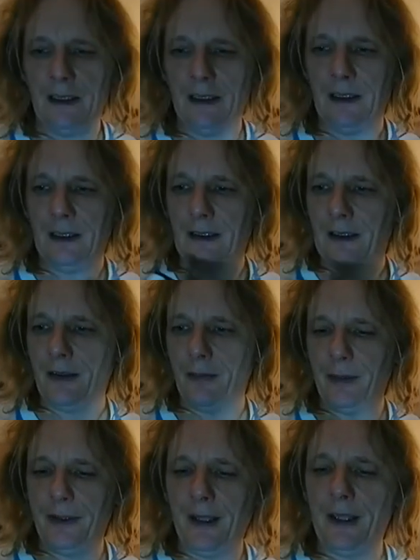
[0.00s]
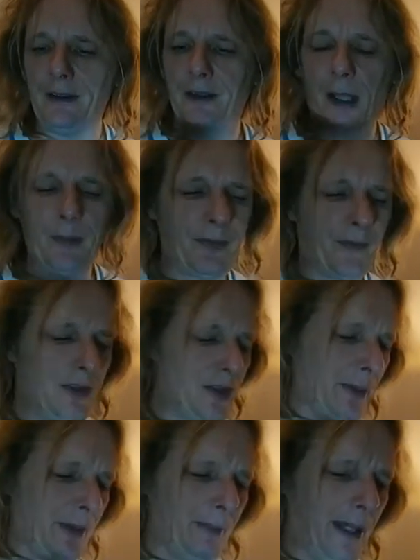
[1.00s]
And they've been taking tips for Jimmy
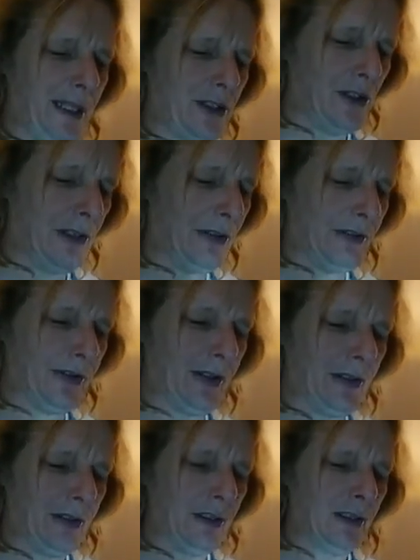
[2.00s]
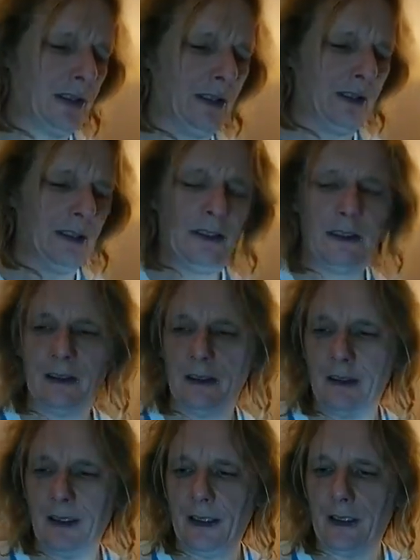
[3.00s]
Page's
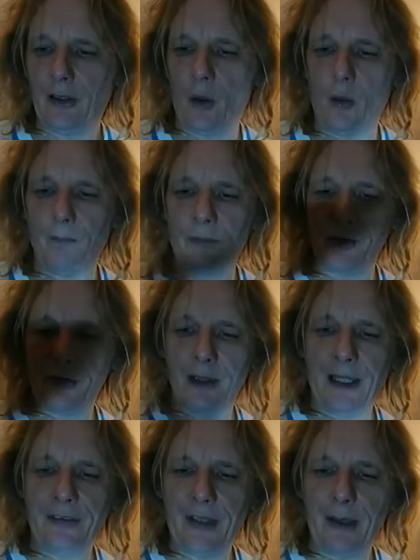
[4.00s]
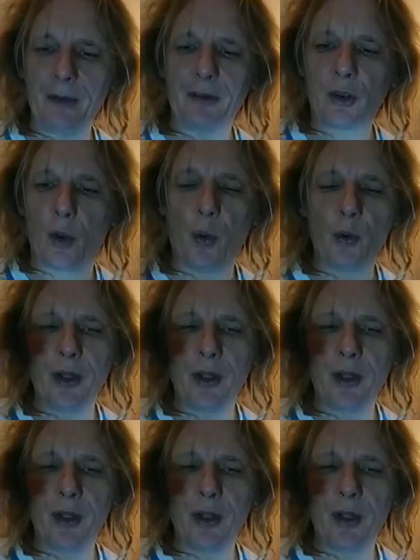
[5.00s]
Led Zeppelin Coda